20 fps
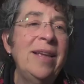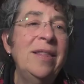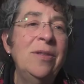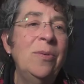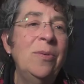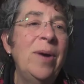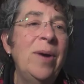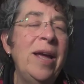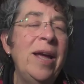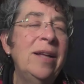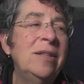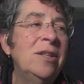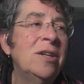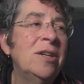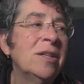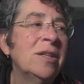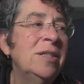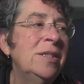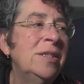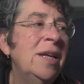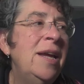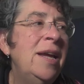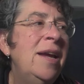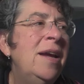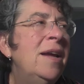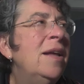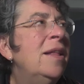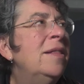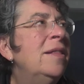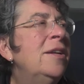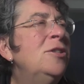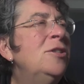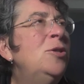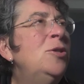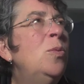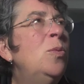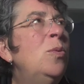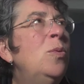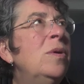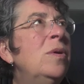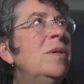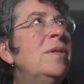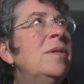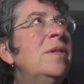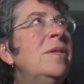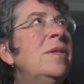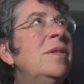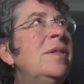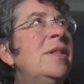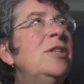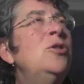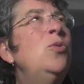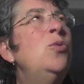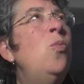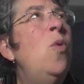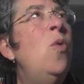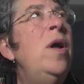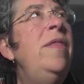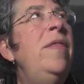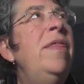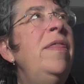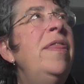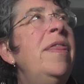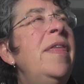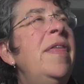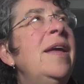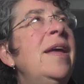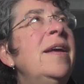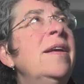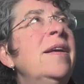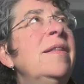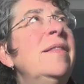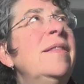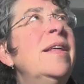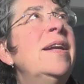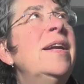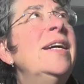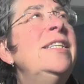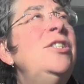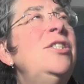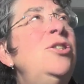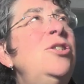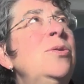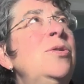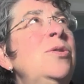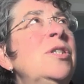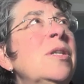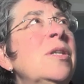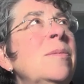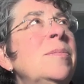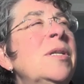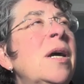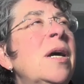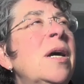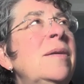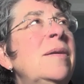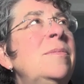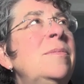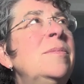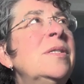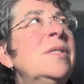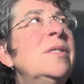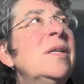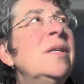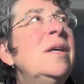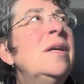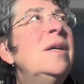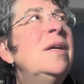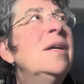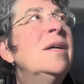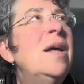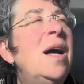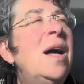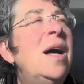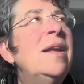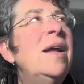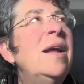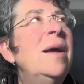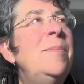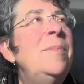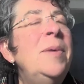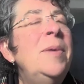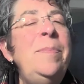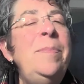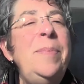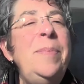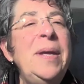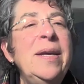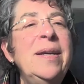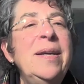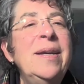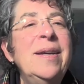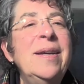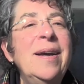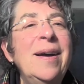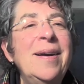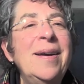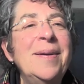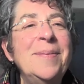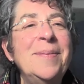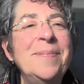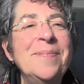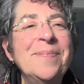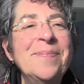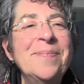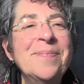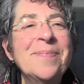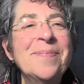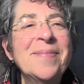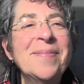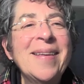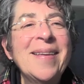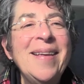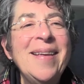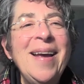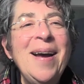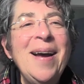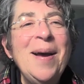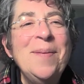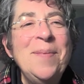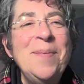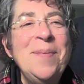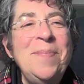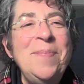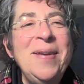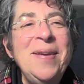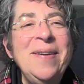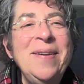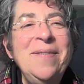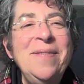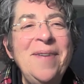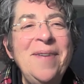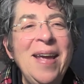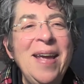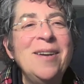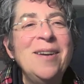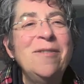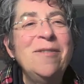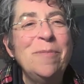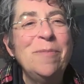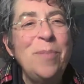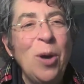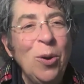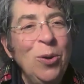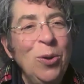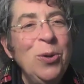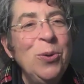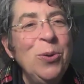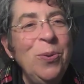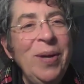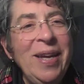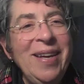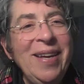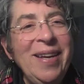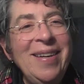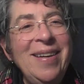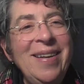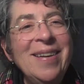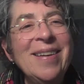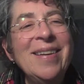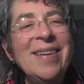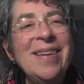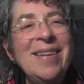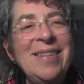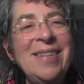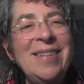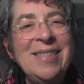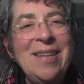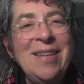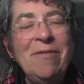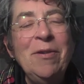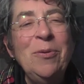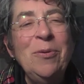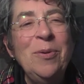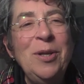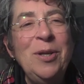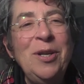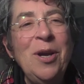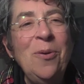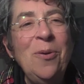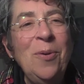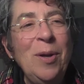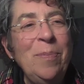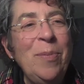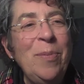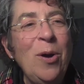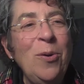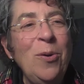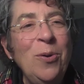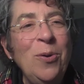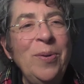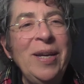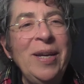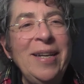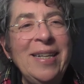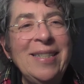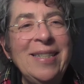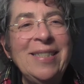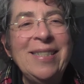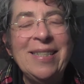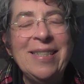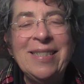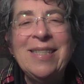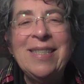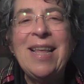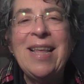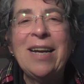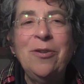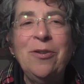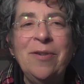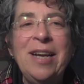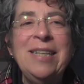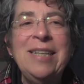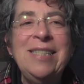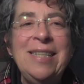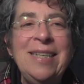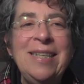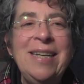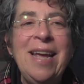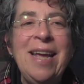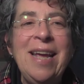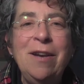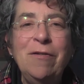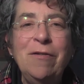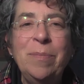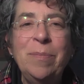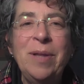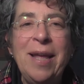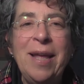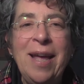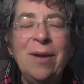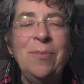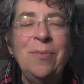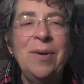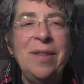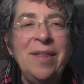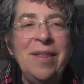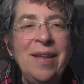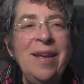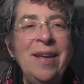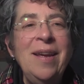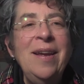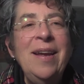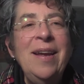like the way it looks there's there's one thing that I do sometimes cut. I'm a big um, I'm a big fan of pokeweed. Does everyone know what pokeweed is? It's that crazy native plant with mm.